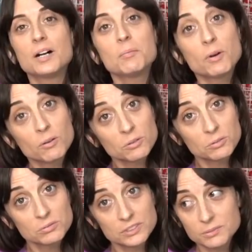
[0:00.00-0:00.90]
I'm
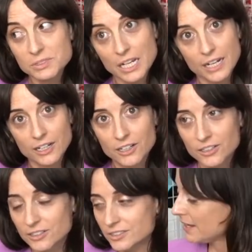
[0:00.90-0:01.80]
old,
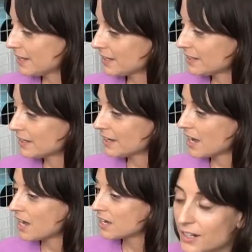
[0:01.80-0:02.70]
tired. And
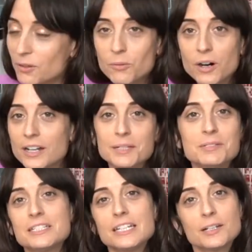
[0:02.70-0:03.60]
I don't want him
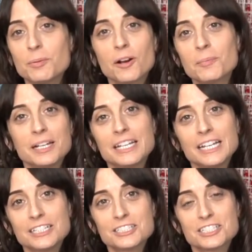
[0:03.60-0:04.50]
to take apart my
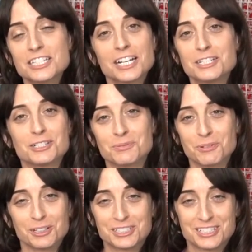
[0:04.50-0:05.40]
cages that I just
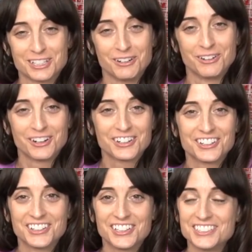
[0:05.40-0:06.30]
worked so hard
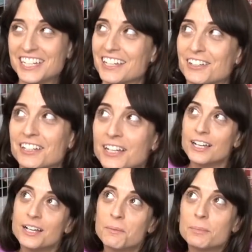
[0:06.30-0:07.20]
on all day
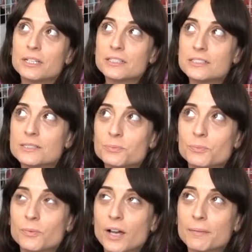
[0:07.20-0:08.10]
because
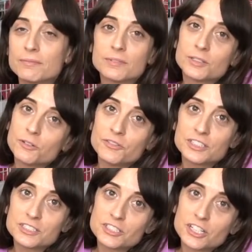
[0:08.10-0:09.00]
no
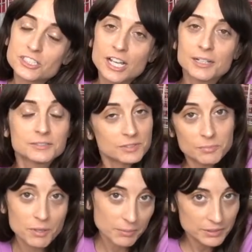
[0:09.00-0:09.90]
offense, Josh,
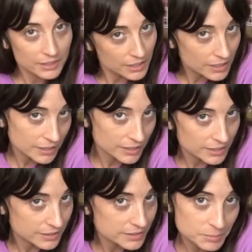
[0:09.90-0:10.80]
I'm probably not gonna like
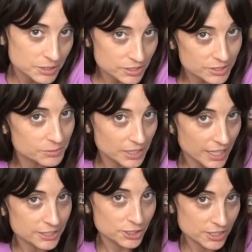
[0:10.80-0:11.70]
it as much as the way
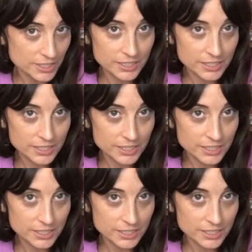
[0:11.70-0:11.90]
I just did